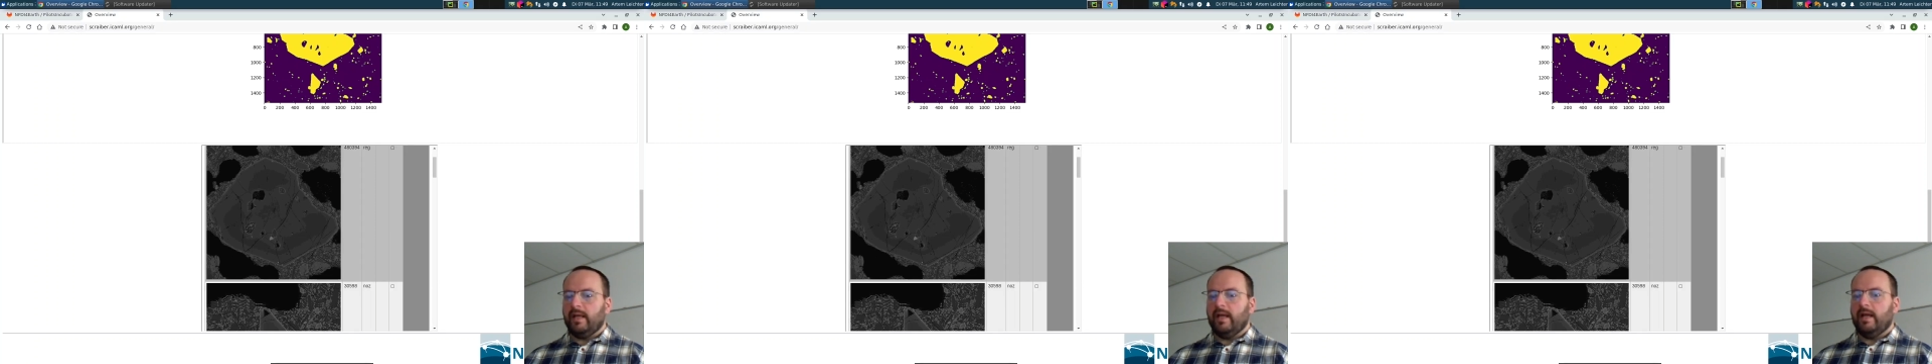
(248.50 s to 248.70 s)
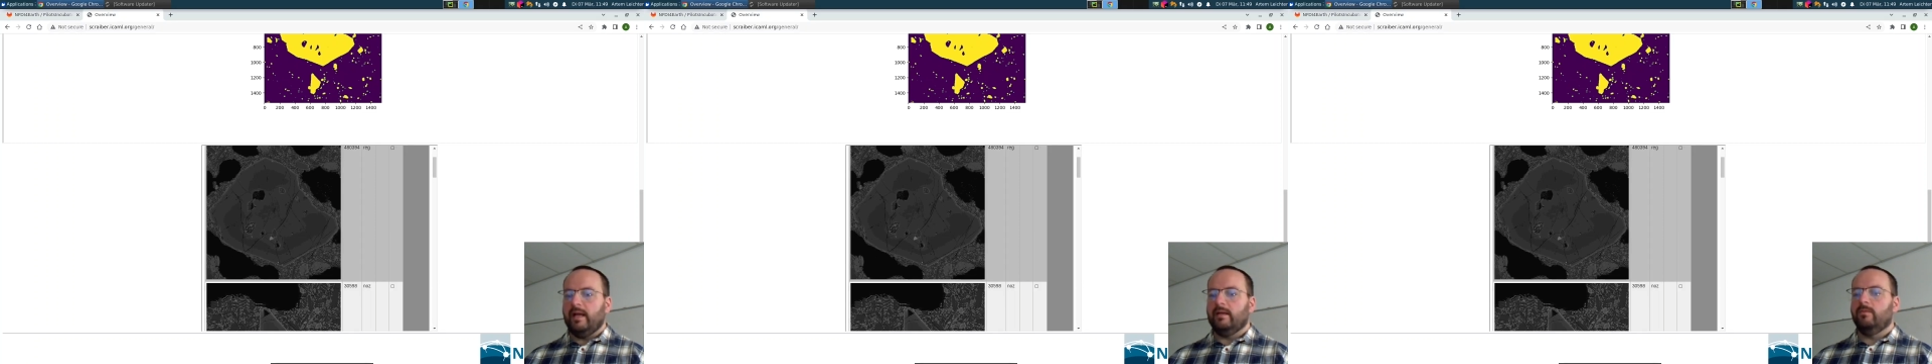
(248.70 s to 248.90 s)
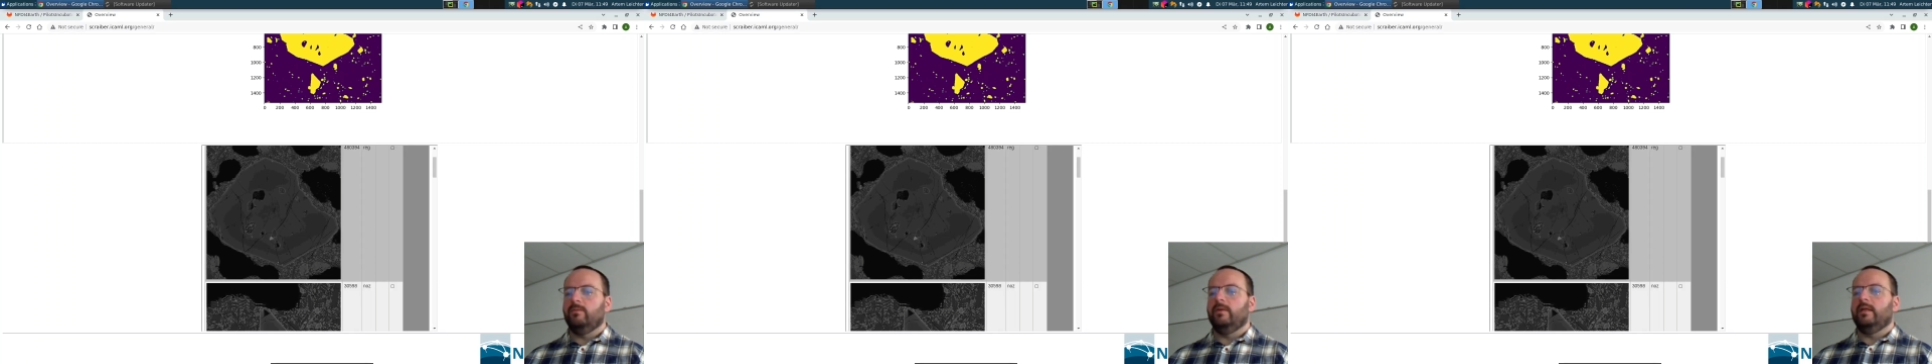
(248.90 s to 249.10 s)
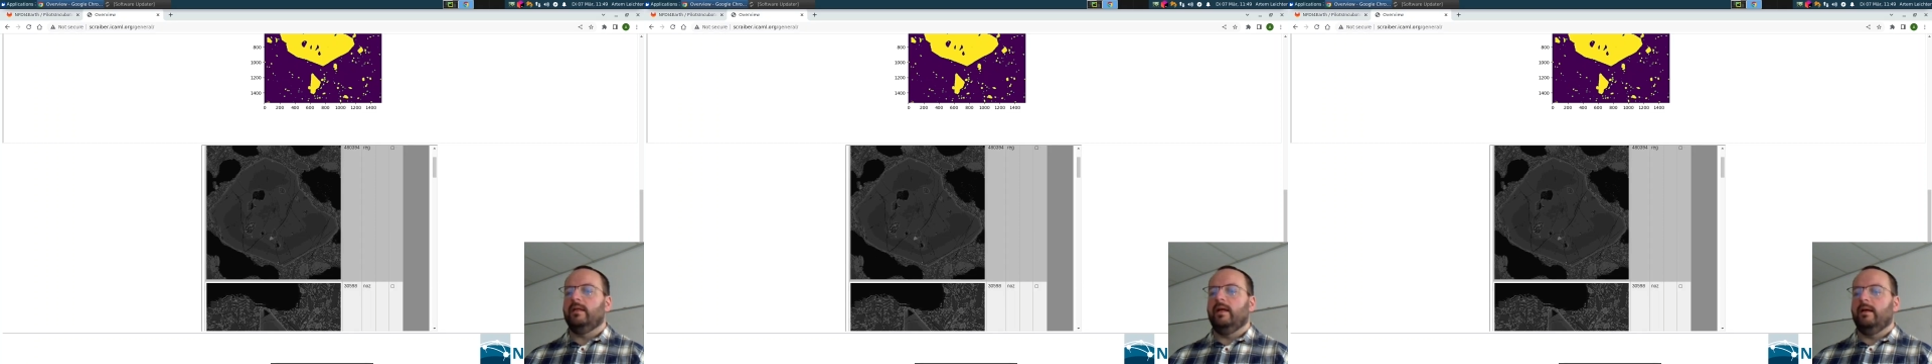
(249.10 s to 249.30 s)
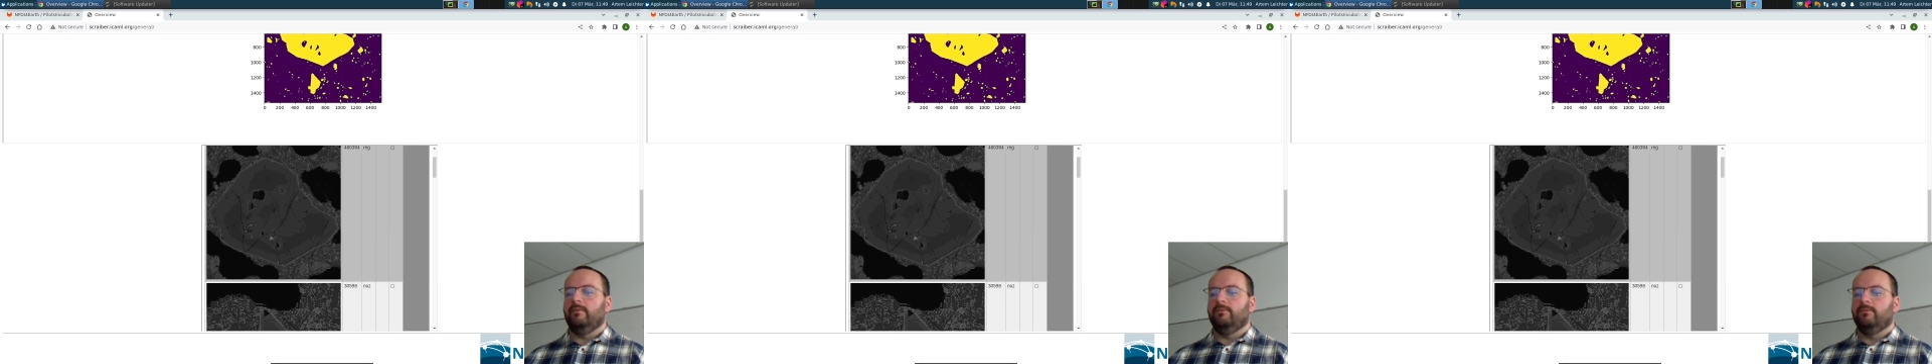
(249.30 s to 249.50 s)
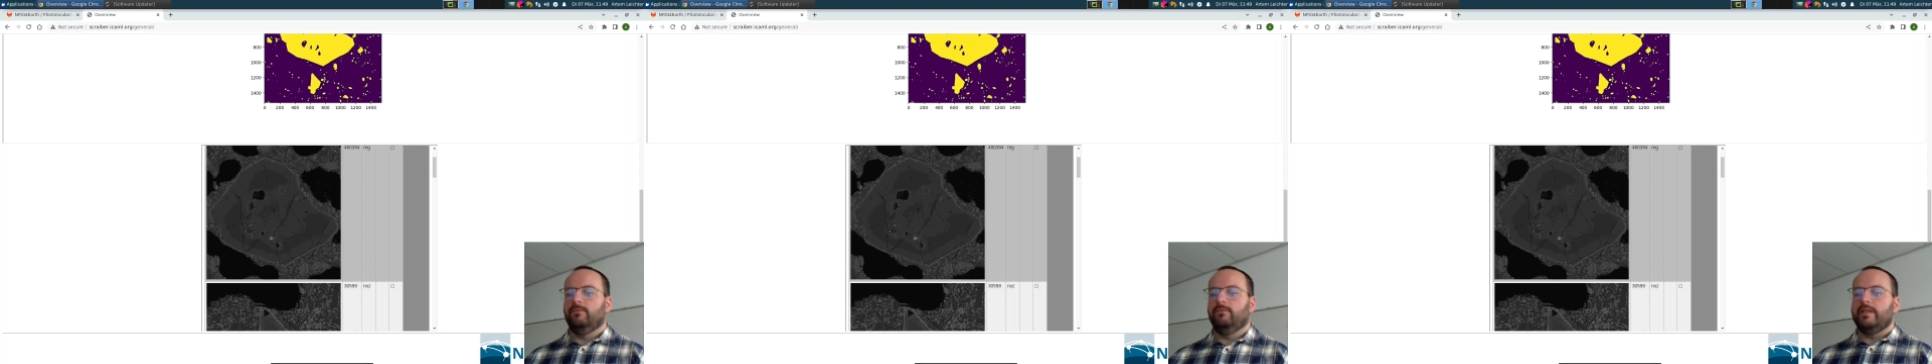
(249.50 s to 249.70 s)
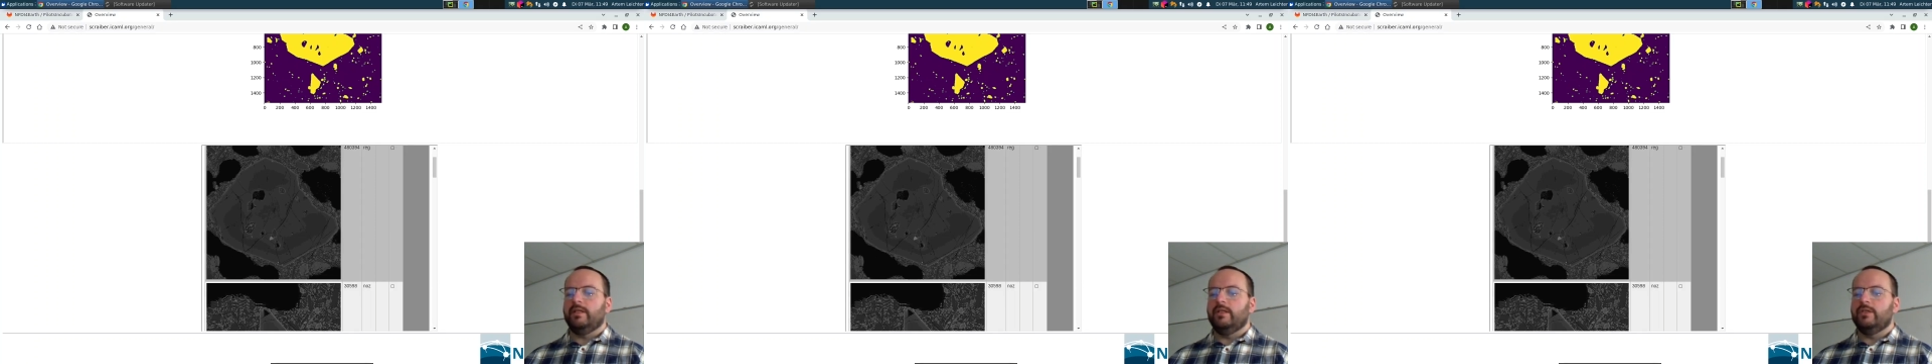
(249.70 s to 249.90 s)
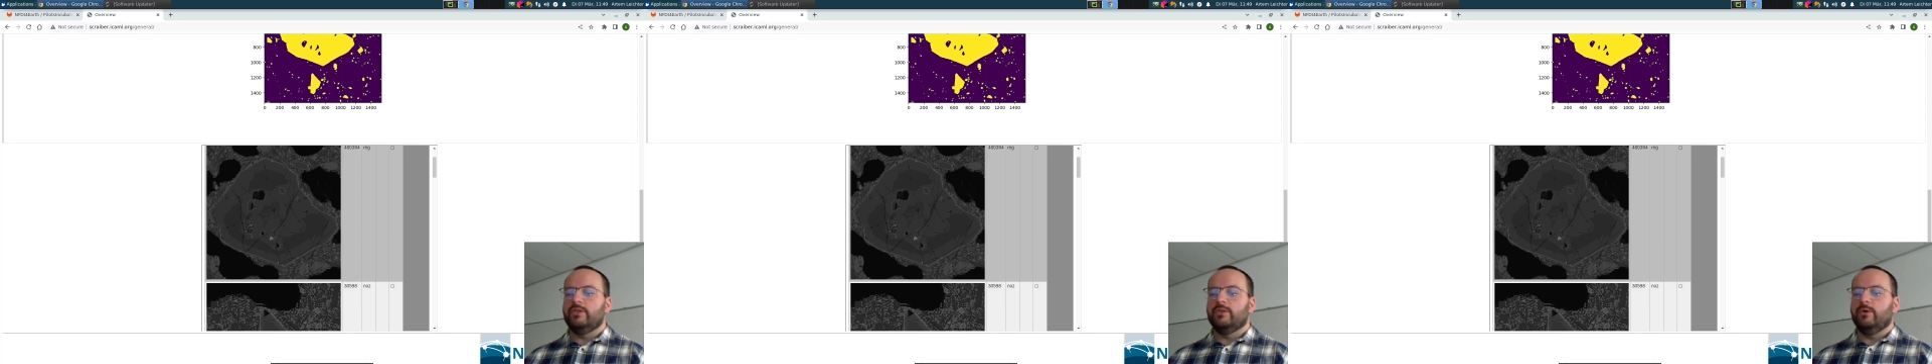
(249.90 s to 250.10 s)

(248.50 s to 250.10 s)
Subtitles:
And we have for each